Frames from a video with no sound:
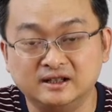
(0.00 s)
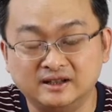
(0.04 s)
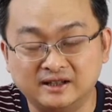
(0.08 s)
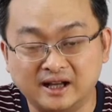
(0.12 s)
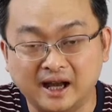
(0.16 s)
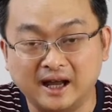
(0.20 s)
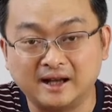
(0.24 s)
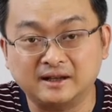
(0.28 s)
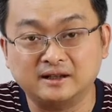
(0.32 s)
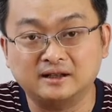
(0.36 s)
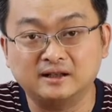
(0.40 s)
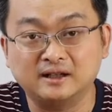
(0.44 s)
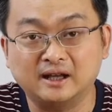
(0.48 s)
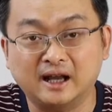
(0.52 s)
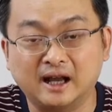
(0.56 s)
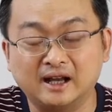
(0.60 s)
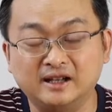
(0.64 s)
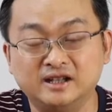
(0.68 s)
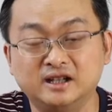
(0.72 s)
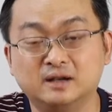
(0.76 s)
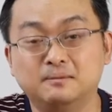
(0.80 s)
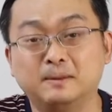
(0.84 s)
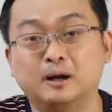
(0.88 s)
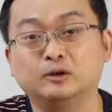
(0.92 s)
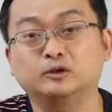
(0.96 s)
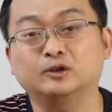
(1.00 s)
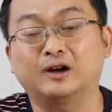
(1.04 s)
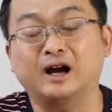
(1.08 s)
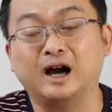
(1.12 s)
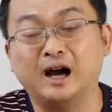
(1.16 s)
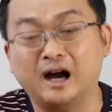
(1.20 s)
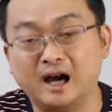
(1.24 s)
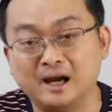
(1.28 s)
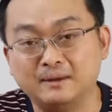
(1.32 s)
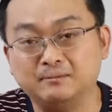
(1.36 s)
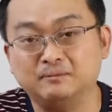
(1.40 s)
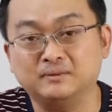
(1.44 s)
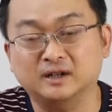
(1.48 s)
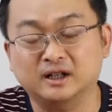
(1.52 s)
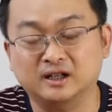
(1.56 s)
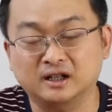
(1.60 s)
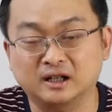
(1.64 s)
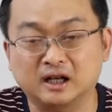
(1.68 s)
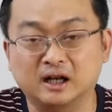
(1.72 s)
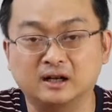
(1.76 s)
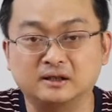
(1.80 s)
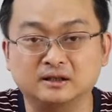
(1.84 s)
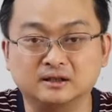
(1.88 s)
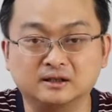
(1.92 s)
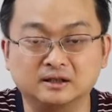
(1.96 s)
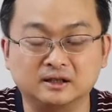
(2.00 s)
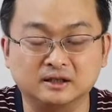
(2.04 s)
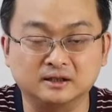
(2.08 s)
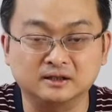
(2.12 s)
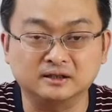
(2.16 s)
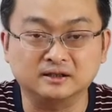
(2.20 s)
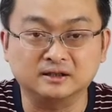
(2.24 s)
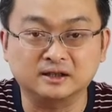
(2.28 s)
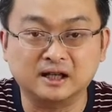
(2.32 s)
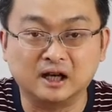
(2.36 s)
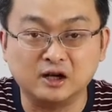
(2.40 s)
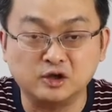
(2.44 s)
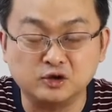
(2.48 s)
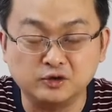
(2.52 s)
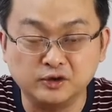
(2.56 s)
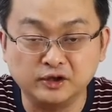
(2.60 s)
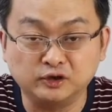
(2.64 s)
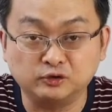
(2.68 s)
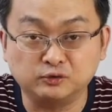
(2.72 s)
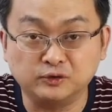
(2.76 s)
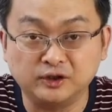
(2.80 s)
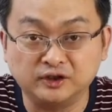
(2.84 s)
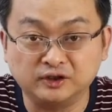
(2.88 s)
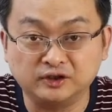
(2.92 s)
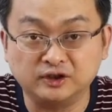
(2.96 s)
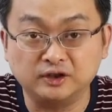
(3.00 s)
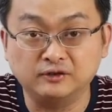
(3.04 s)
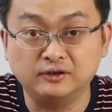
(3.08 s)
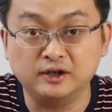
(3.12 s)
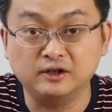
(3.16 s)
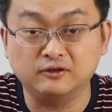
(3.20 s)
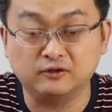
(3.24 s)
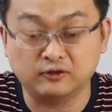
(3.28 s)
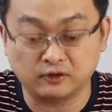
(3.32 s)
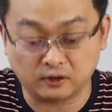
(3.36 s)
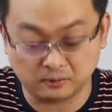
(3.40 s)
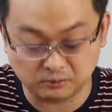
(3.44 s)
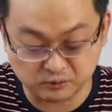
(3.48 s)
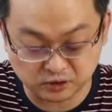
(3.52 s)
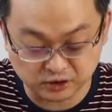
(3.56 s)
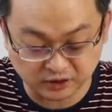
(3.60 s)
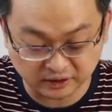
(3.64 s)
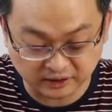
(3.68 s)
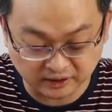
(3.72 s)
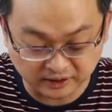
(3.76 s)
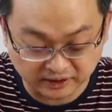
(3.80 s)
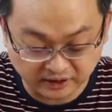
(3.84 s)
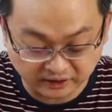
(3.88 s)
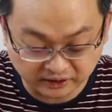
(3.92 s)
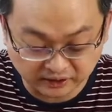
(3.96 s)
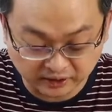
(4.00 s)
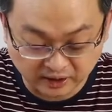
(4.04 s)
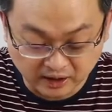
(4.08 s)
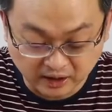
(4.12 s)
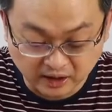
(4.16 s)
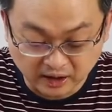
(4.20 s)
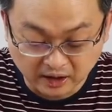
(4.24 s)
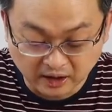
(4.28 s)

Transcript: debt, and the amount of hype that the country is receiving from journalists.